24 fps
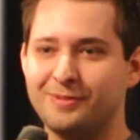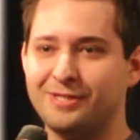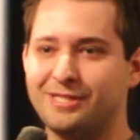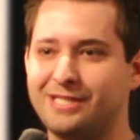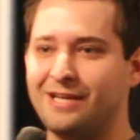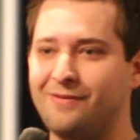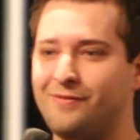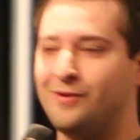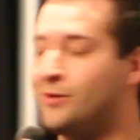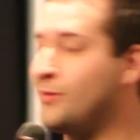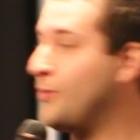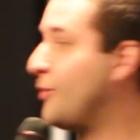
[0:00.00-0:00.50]

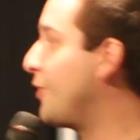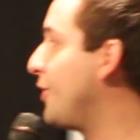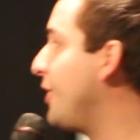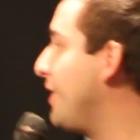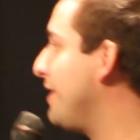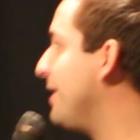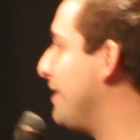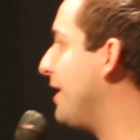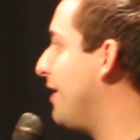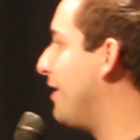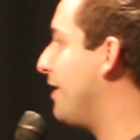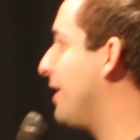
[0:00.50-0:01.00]
specific
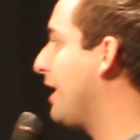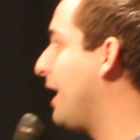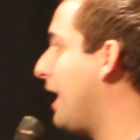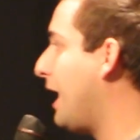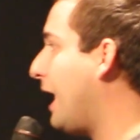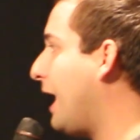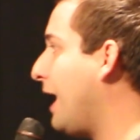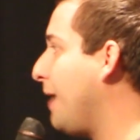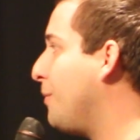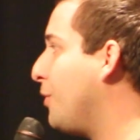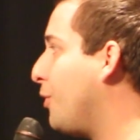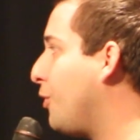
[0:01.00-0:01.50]
wording there.
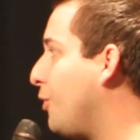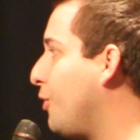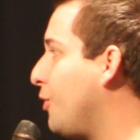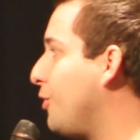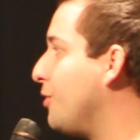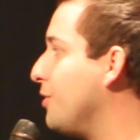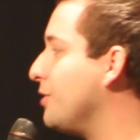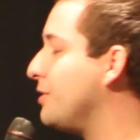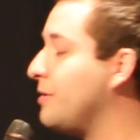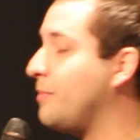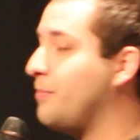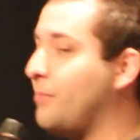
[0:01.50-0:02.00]
I'm
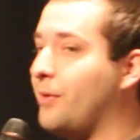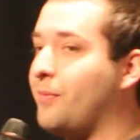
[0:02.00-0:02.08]
old,